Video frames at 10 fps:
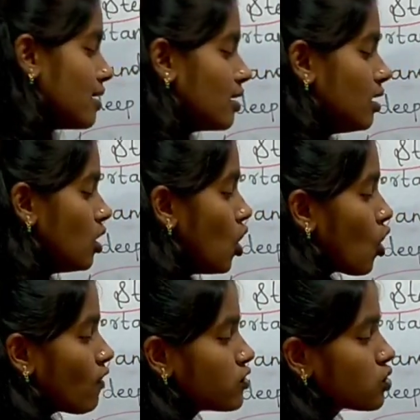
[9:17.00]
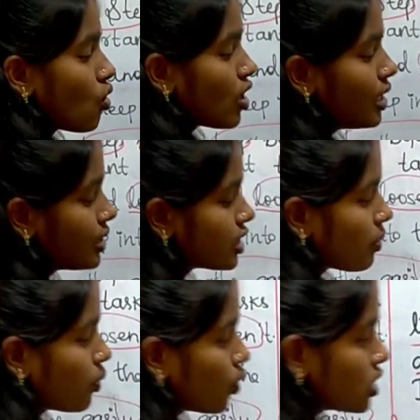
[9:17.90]
layer of soil
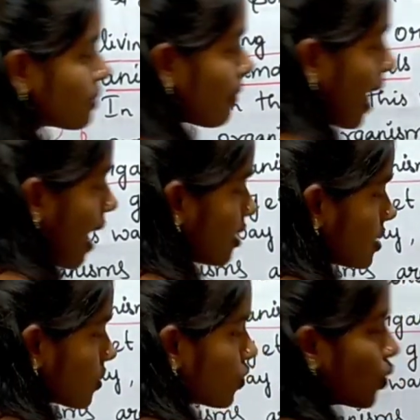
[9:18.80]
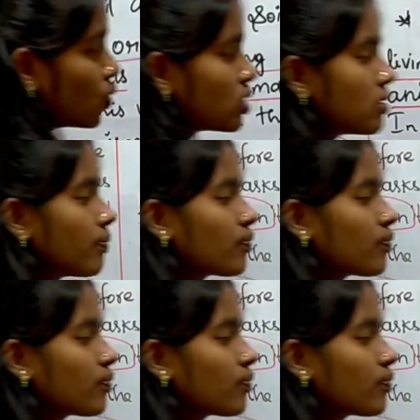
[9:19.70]
supports plants growth.